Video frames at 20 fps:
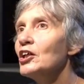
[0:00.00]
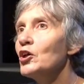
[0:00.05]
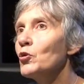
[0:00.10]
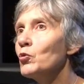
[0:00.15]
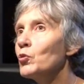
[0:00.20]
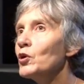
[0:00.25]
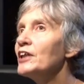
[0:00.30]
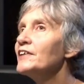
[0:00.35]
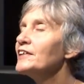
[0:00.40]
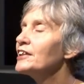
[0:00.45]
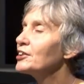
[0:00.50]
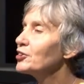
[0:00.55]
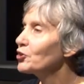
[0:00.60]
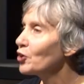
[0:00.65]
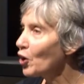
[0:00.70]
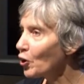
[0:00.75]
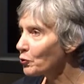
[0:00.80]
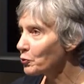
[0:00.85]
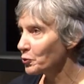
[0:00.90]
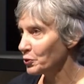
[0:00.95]
When they're
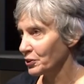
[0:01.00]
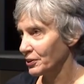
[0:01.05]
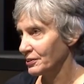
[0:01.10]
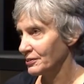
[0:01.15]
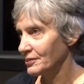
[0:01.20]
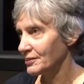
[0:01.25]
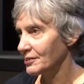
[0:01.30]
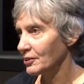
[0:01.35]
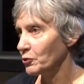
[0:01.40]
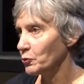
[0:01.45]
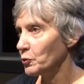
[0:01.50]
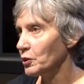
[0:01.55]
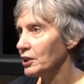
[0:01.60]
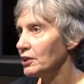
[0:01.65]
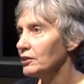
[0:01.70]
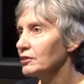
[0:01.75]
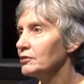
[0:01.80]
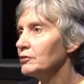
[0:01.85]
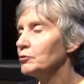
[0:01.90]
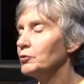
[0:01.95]
not working so
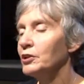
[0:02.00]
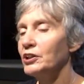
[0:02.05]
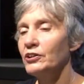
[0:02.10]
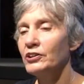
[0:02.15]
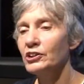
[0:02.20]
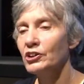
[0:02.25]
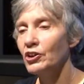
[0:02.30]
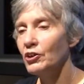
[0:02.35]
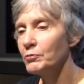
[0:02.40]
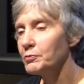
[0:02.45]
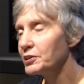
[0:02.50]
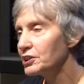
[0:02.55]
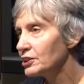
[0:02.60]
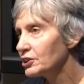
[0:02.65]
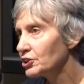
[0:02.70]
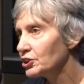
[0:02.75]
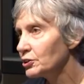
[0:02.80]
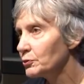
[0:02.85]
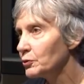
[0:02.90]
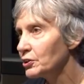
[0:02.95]
well, we're in
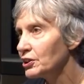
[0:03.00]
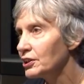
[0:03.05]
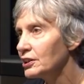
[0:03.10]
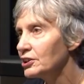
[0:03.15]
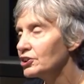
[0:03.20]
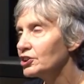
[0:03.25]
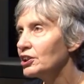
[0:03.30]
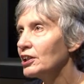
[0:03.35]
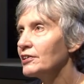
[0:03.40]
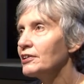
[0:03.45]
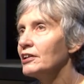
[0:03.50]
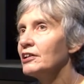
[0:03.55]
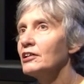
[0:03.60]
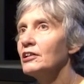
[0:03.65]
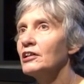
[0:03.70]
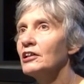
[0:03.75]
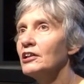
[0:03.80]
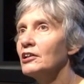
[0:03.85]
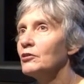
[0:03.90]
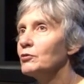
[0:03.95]
competition with each other,
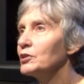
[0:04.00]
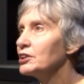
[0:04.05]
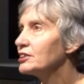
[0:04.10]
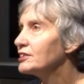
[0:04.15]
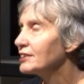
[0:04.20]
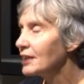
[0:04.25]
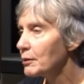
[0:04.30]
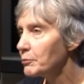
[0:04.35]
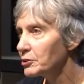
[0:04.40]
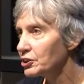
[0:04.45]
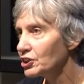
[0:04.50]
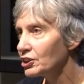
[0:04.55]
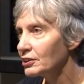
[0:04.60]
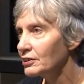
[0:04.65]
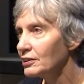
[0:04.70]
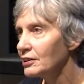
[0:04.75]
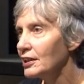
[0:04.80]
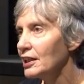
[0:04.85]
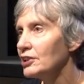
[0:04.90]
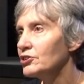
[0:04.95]
we're damaging
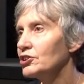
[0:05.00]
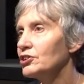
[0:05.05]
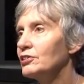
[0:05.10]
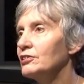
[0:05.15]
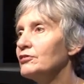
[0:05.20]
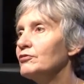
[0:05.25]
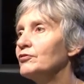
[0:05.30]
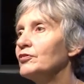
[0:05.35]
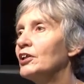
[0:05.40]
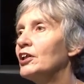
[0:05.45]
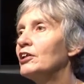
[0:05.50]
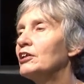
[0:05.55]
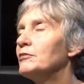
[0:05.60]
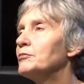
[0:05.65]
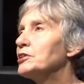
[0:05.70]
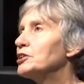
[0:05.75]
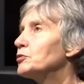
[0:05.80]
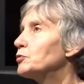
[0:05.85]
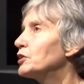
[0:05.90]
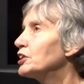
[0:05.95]
the natural
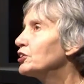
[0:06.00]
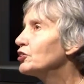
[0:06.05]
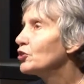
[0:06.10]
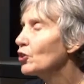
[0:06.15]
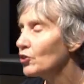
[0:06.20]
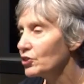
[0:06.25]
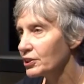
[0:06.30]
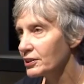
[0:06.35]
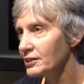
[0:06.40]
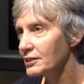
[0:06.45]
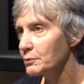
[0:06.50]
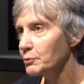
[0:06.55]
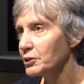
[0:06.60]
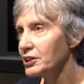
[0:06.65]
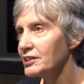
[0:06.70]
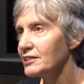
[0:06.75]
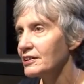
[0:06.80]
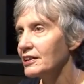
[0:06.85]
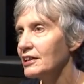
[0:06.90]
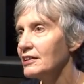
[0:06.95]
environment, we're not
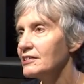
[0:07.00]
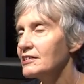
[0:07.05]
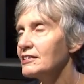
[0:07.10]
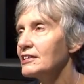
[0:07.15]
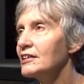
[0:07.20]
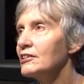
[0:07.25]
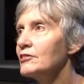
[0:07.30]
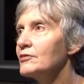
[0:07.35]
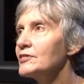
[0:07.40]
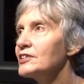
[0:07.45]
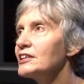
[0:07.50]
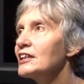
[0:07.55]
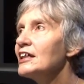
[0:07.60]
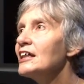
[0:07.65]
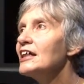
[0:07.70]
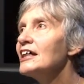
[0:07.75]
expressing ourselves.